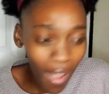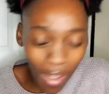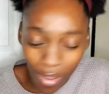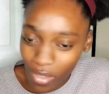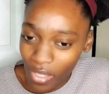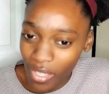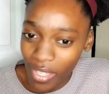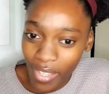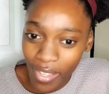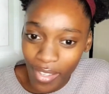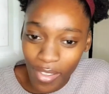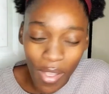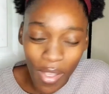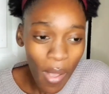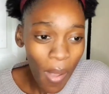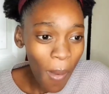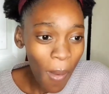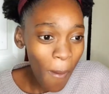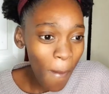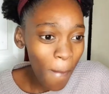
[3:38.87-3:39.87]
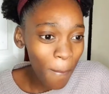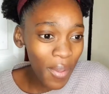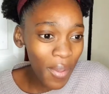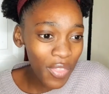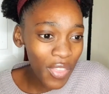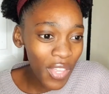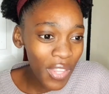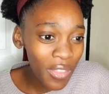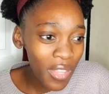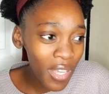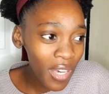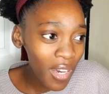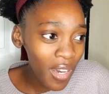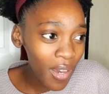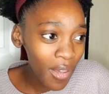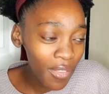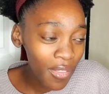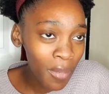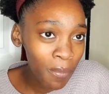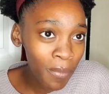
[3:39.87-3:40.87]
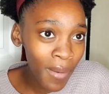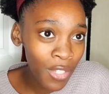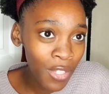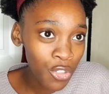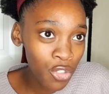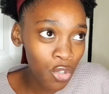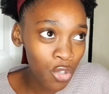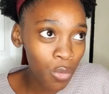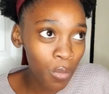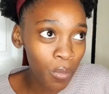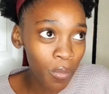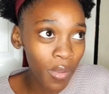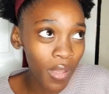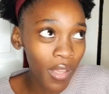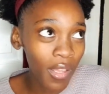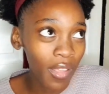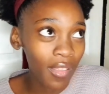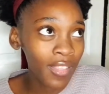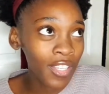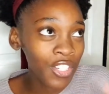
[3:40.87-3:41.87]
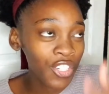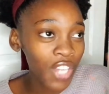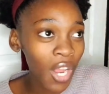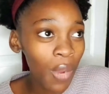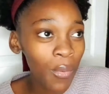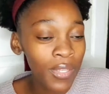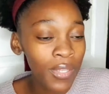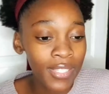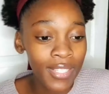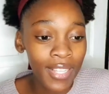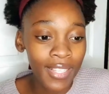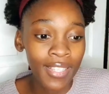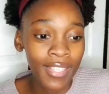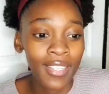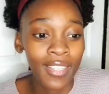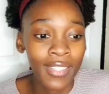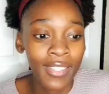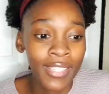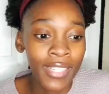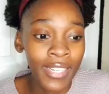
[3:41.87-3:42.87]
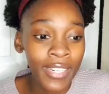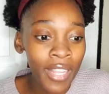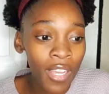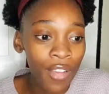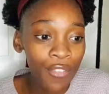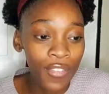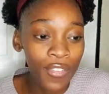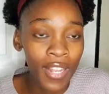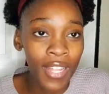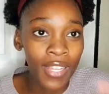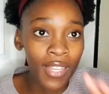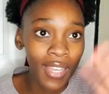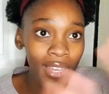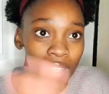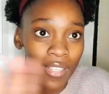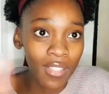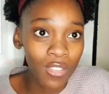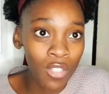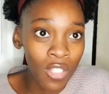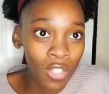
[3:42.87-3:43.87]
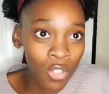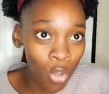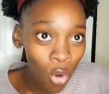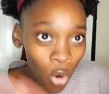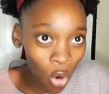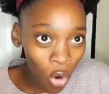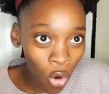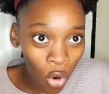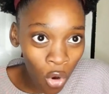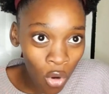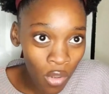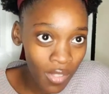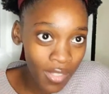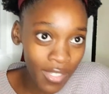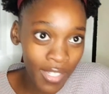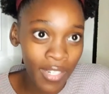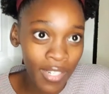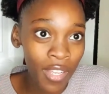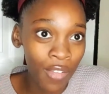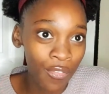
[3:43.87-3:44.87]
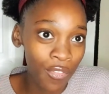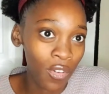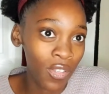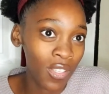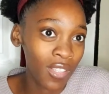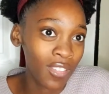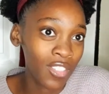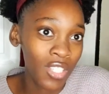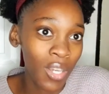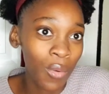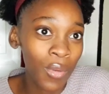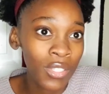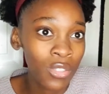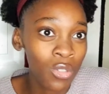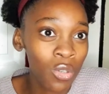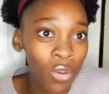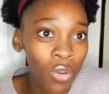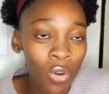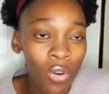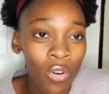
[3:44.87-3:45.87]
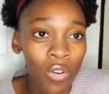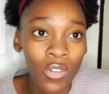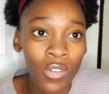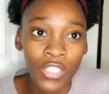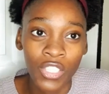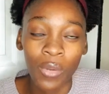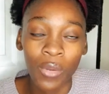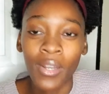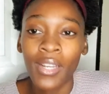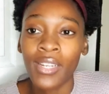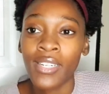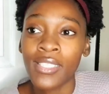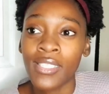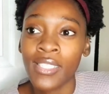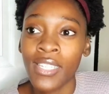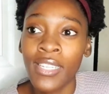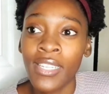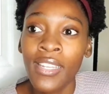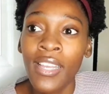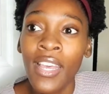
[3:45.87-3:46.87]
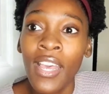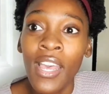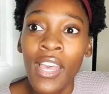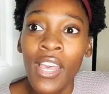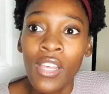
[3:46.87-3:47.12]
Okay, but then the bathroom, the showers, like it didn't have like the door, didn't have shower door or shower curtain,